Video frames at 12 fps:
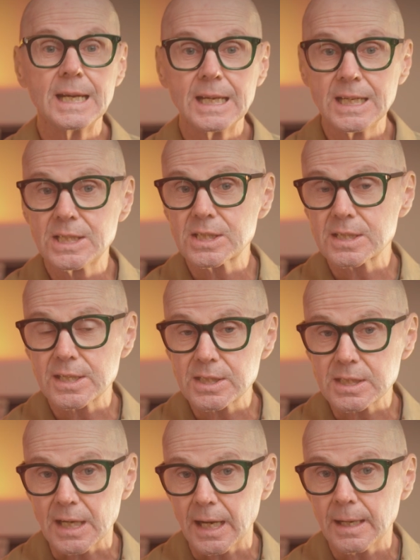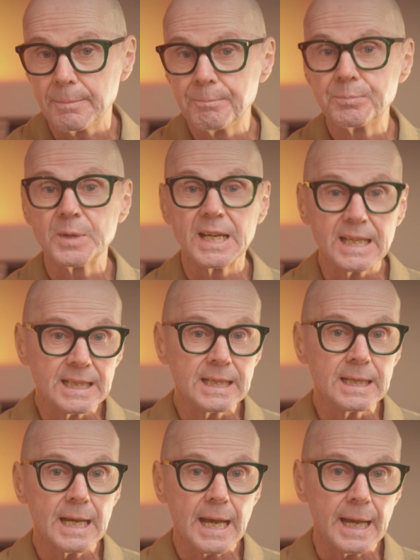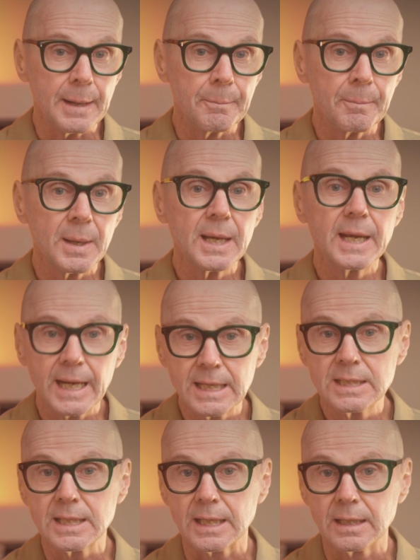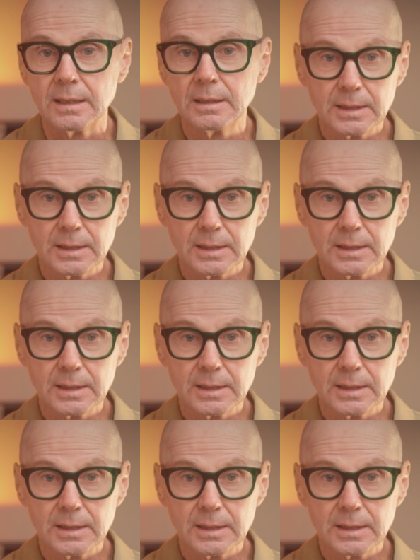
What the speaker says: it's the same EM ending.